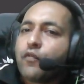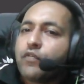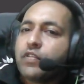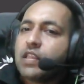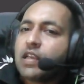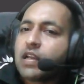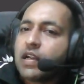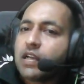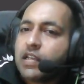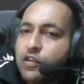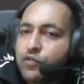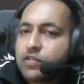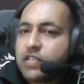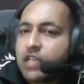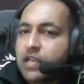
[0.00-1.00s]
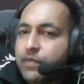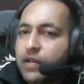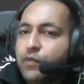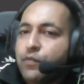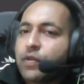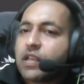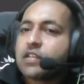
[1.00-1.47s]
With the continue
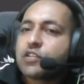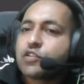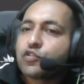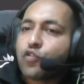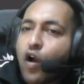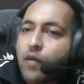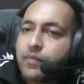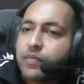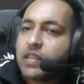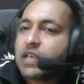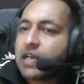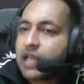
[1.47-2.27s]
statement, we can stop the